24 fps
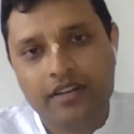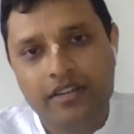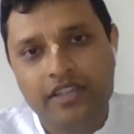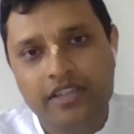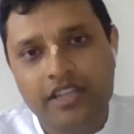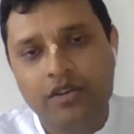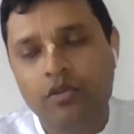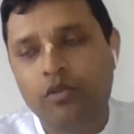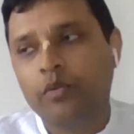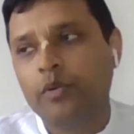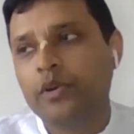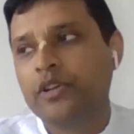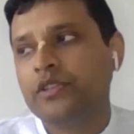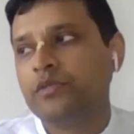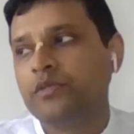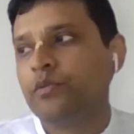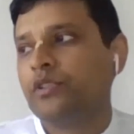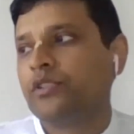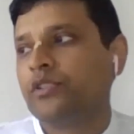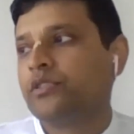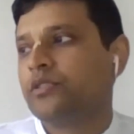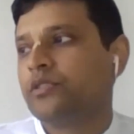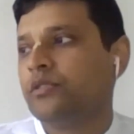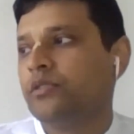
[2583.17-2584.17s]
They always
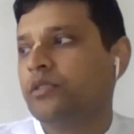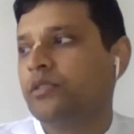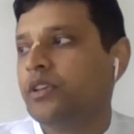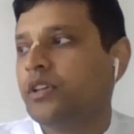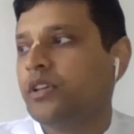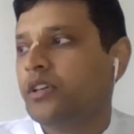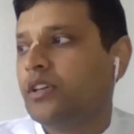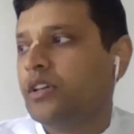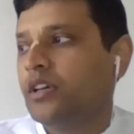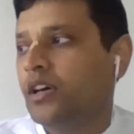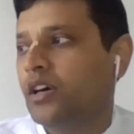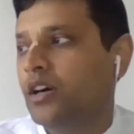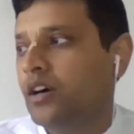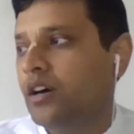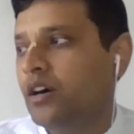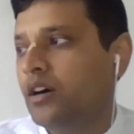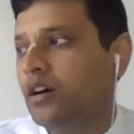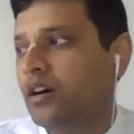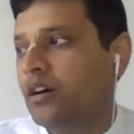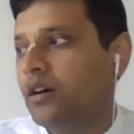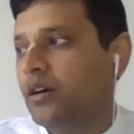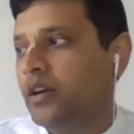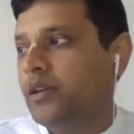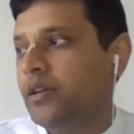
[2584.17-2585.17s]
want to
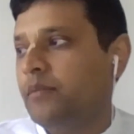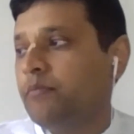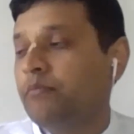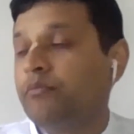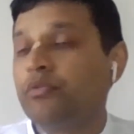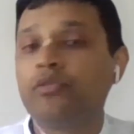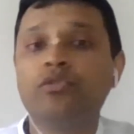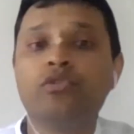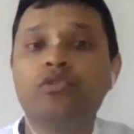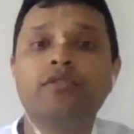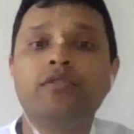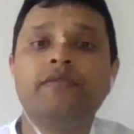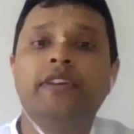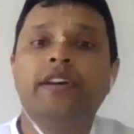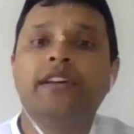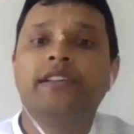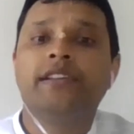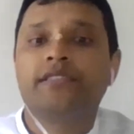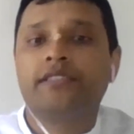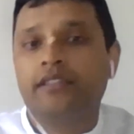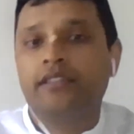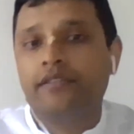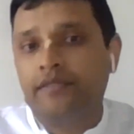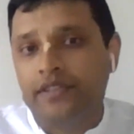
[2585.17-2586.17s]
improve their
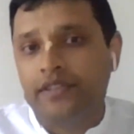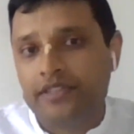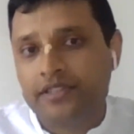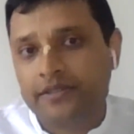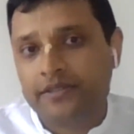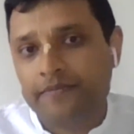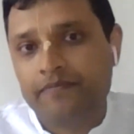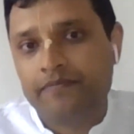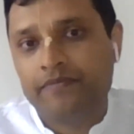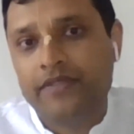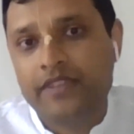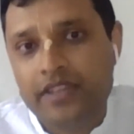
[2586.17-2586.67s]
service.